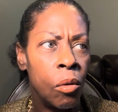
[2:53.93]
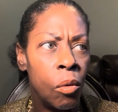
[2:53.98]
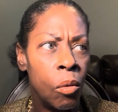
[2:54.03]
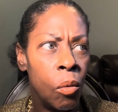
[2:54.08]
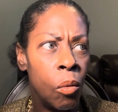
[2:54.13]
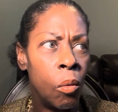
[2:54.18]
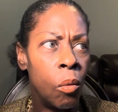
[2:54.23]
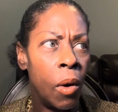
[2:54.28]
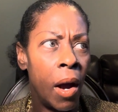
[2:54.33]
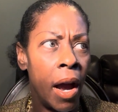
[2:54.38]

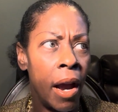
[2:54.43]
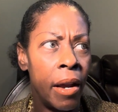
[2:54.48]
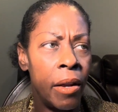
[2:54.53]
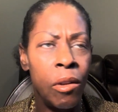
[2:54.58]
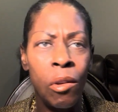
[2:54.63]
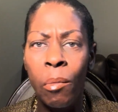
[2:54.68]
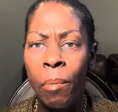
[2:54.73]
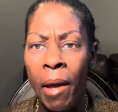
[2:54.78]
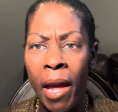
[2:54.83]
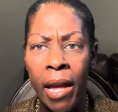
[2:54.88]
Why are
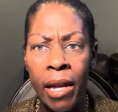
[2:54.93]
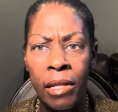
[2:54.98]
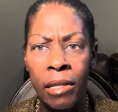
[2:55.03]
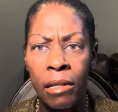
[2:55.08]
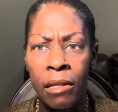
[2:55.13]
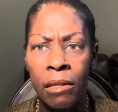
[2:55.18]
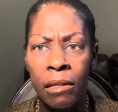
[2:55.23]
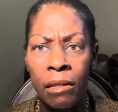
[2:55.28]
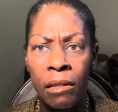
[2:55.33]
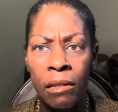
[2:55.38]
you
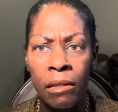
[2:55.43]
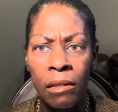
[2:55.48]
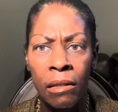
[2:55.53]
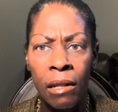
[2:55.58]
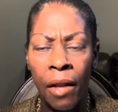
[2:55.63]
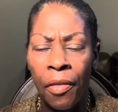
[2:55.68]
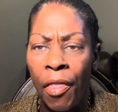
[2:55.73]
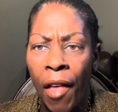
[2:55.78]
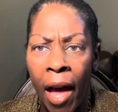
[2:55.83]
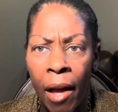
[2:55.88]
paying
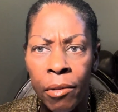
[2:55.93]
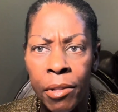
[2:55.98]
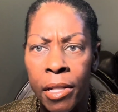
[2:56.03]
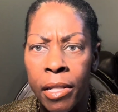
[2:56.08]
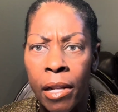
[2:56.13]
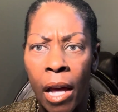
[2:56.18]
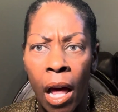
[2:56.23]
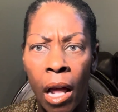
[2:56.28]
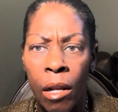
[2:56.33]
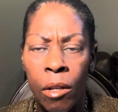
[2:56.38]
$1,000,
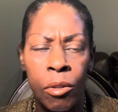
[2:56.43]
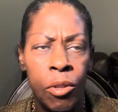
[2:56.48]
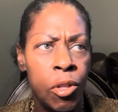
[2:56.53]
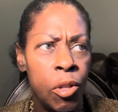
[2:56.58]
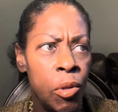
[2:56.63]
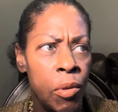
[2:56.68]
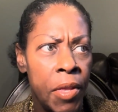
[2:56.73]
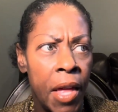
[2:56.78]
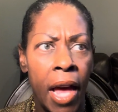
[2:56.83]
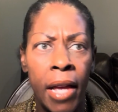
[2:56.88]

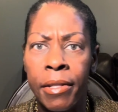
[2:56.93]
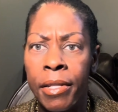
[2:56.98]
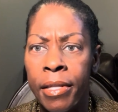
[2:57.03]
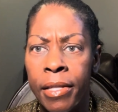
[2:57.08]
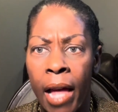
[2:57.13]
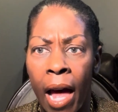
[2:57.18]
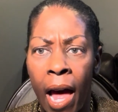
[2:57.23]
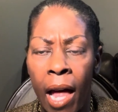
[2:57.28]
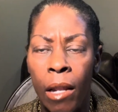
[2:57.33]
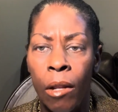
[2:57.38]

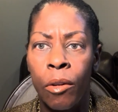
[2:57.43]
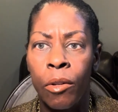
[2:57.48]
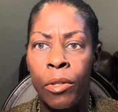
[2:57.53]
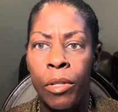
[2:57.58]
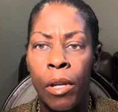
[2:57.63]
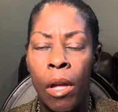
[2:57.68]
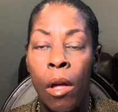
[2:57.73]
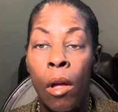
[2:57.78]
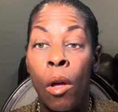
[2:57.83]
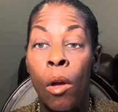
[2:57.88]
$2,000
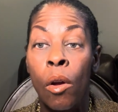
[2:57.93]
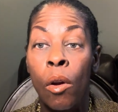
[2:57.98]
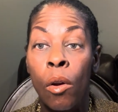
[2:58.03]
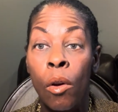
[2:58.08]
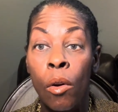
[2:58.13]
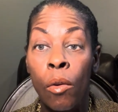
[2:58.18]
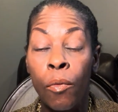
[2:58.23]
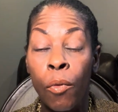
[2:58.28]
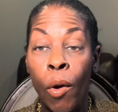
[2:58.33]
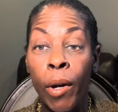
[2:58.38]

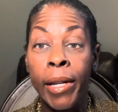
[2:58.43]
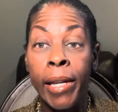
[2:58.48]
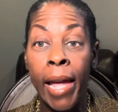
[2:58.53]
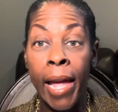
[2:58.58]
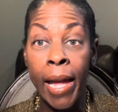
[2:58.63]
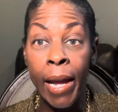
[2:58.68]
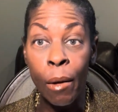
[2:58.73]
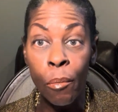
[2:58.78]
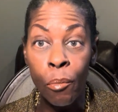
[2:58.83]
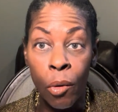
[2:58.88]
for a
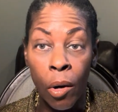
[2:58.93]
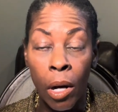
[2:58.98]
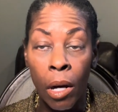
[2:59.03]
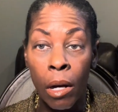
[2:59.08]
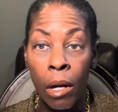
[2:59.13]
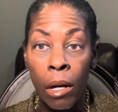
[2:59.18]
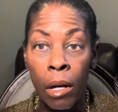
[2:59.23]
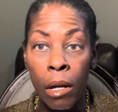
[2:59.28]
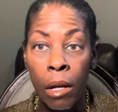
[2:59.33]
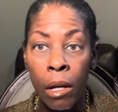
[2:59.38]
camera
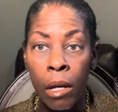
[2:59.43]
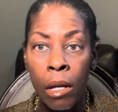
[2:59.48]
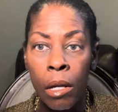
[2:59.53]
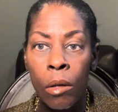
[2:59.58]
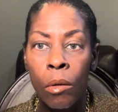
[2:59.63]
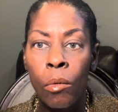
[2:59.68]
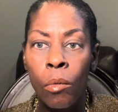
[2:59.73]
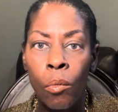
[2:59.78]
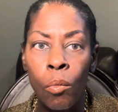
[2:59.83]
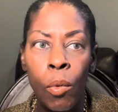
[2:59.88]

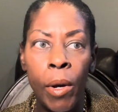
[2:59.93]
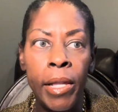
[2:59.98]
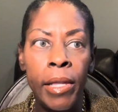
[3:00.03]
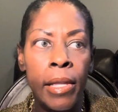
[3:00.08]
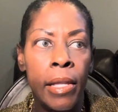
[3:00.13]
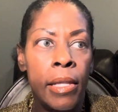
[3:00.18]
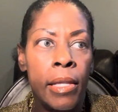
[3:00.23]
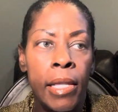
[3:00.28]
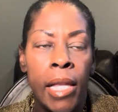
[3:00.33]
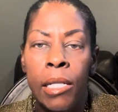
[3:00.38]

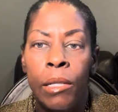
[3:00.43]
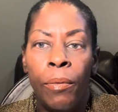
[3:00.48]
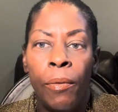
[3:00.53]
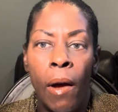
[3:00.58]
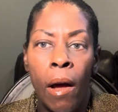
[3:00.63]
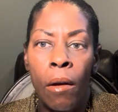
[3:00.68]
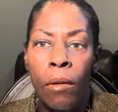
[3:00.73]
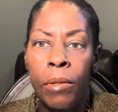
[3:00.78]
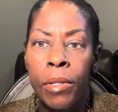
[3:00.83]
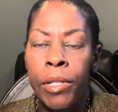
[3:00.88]
when these
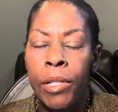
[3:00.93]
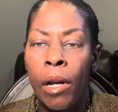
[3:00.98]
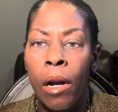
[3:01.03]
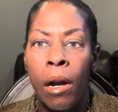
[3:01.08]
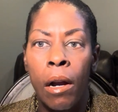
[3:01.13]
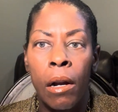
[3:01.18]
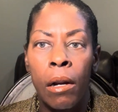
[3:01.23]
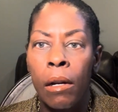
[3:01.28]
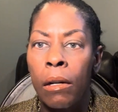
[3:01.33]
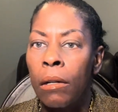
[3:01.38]
phones
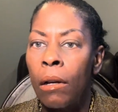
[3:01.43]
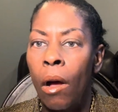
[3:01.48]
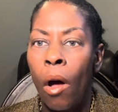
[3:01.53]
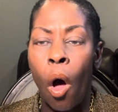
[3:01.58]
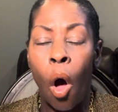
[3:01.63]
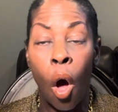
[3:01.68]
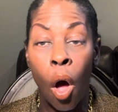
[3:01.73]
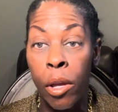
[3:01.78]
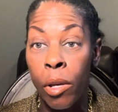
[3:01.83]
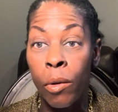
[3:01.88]
are
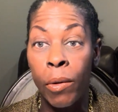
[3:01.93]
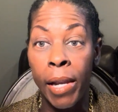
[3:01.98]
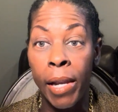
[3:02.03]
all you